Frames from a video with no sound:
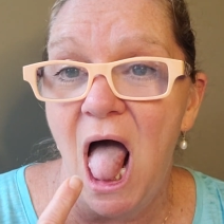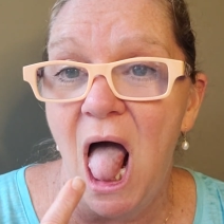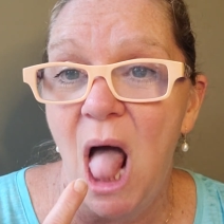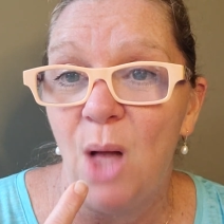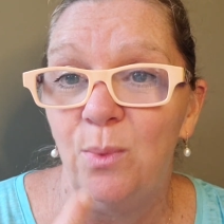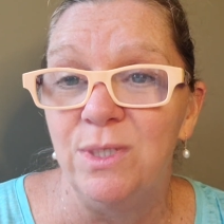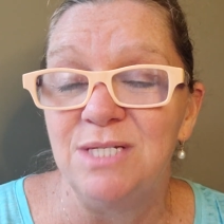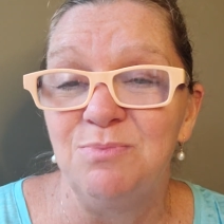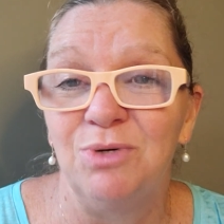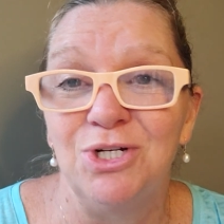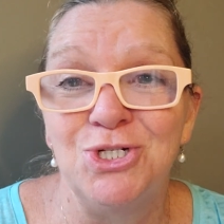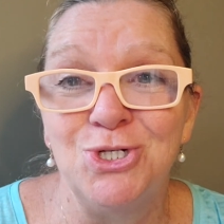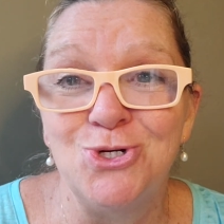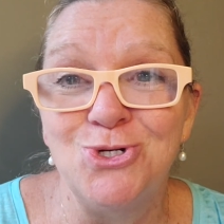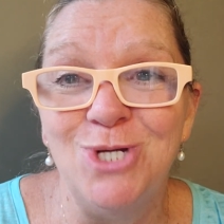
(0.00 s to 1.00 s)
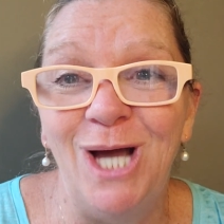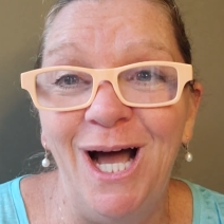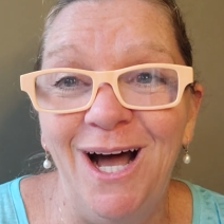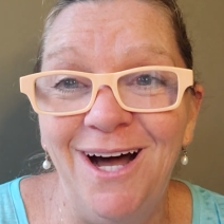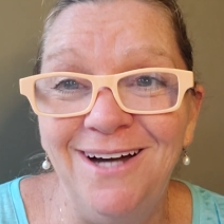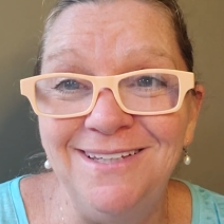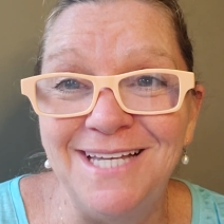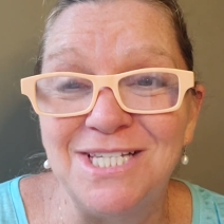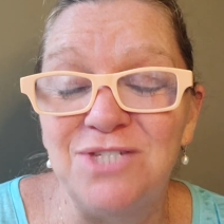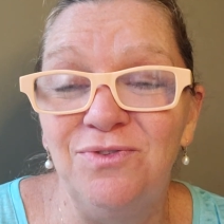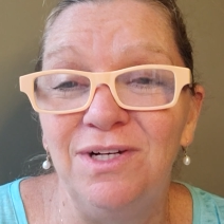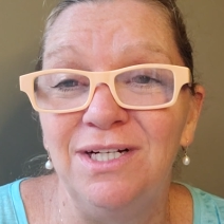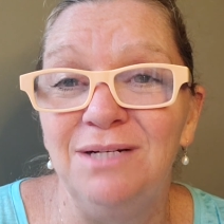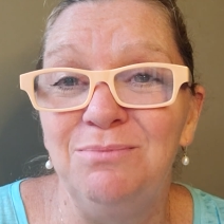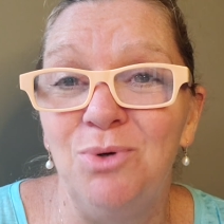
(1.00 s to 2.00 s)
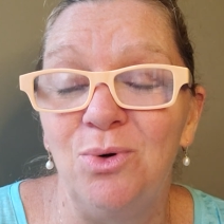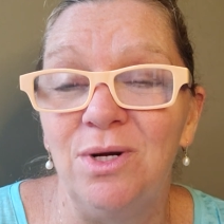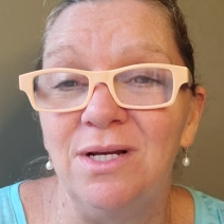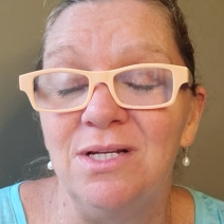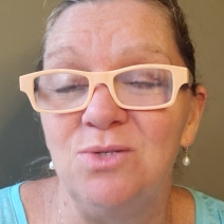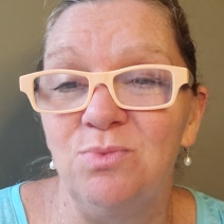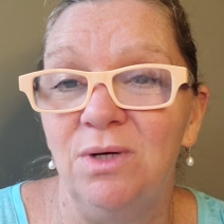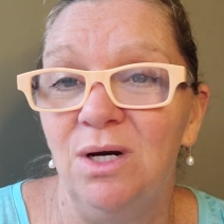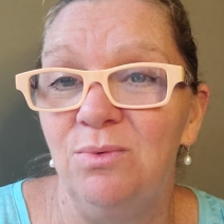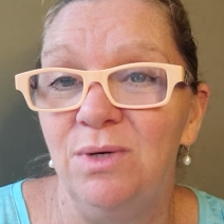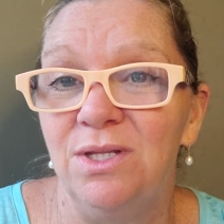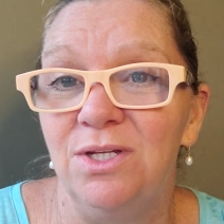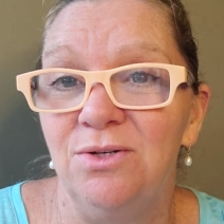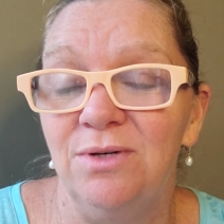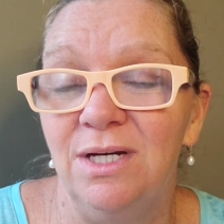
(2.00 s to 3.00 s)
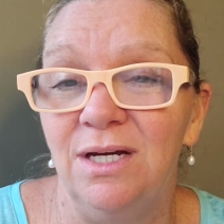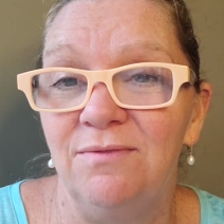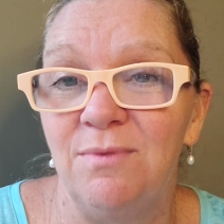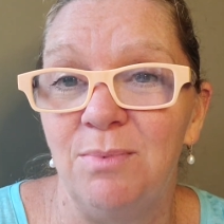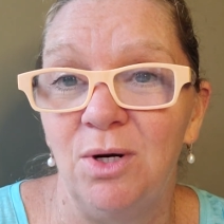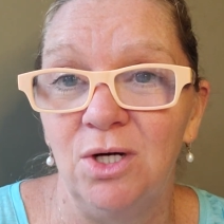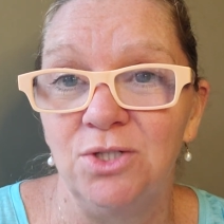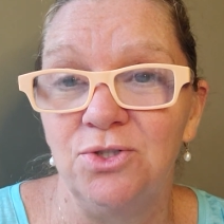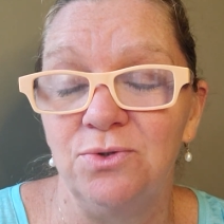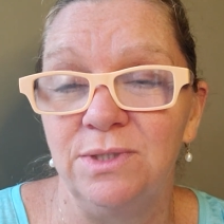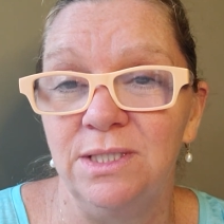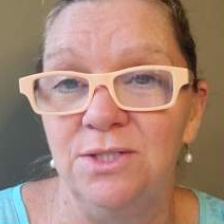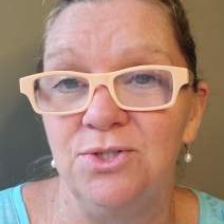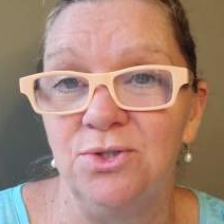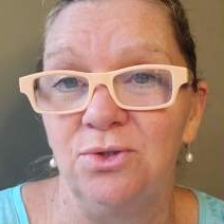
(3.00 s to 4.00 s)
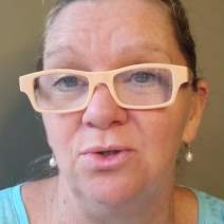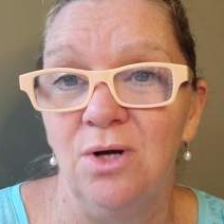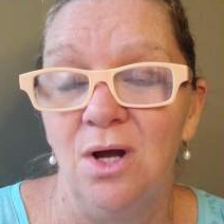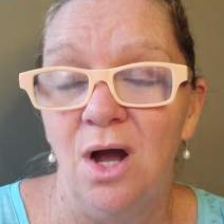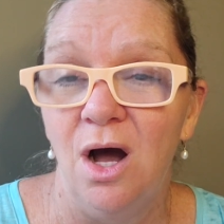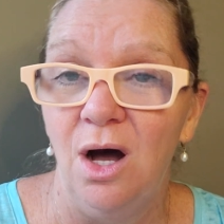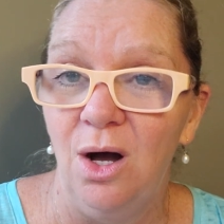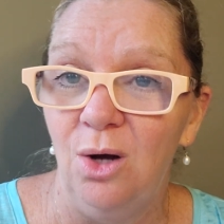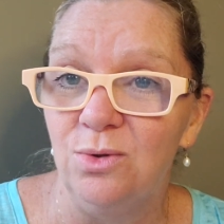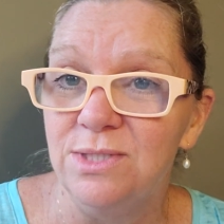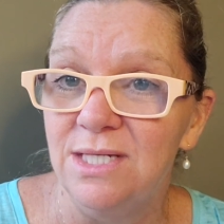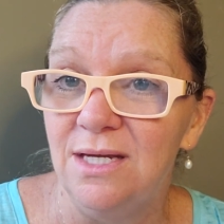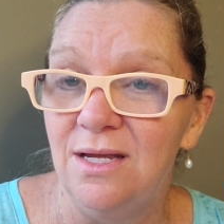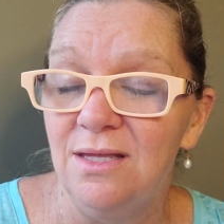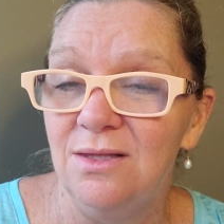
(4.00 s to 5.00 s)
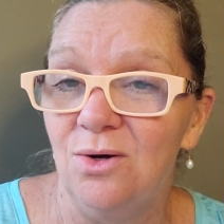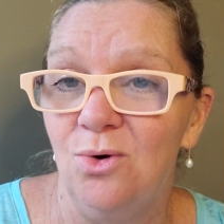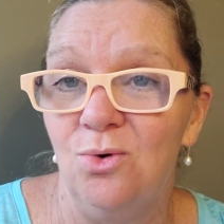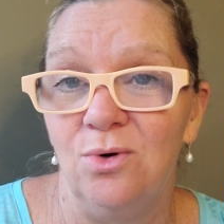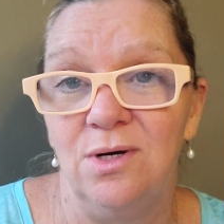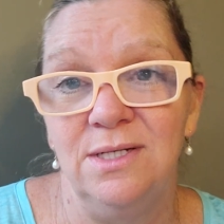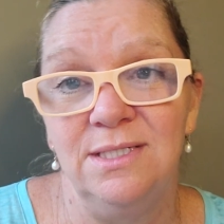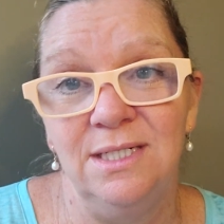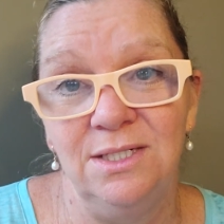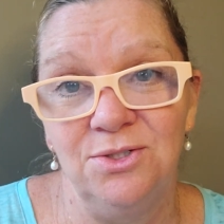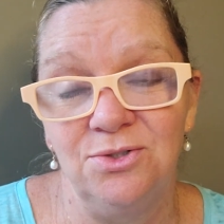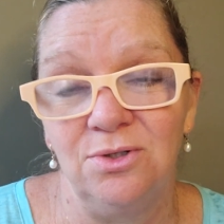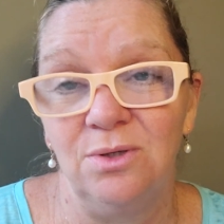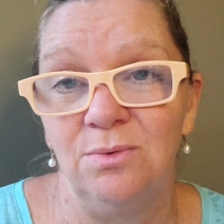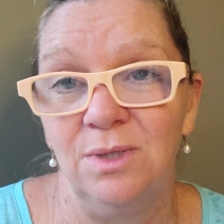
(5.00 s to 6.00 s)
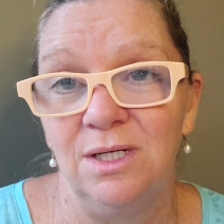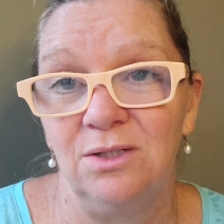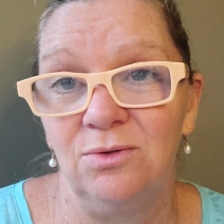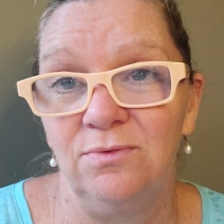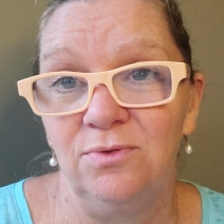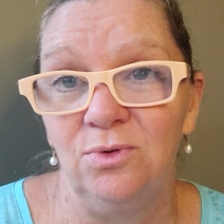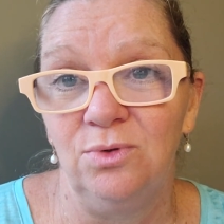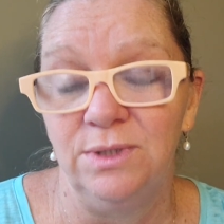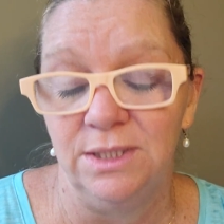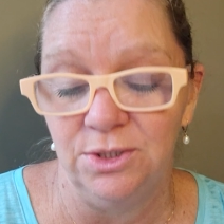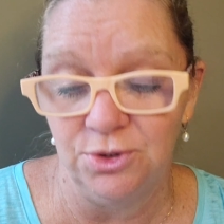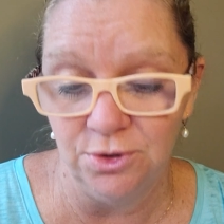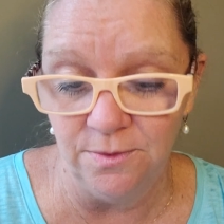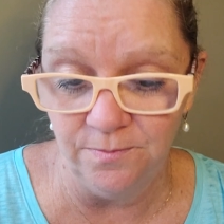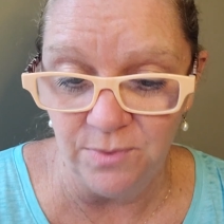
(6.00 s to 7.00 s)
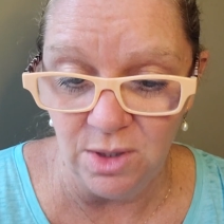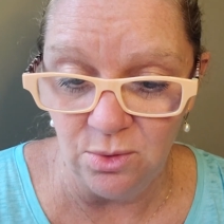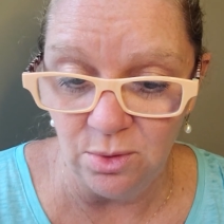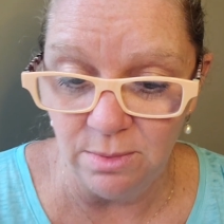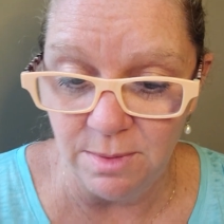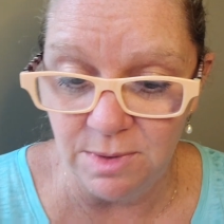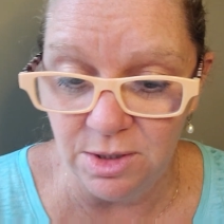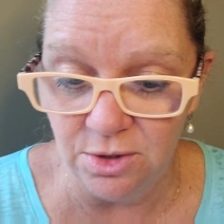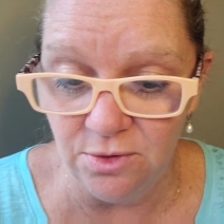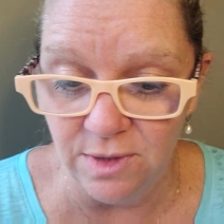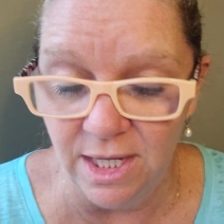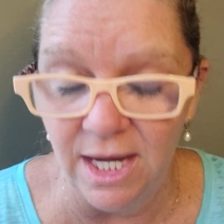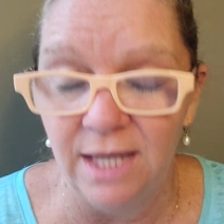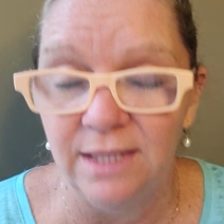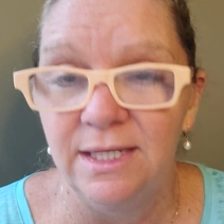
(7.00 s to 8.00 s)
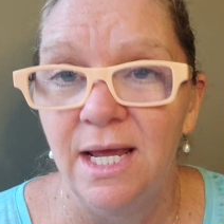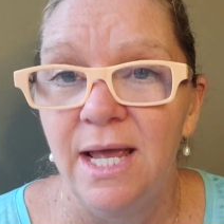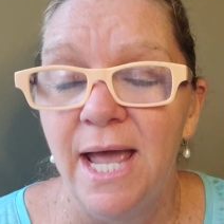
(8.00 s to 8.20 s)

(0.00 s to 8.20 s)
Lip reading: Always brush your tongue. That's very important as well, whether you have a partial denture, all teeth, or a denture, a regular full denture. Remember to do that.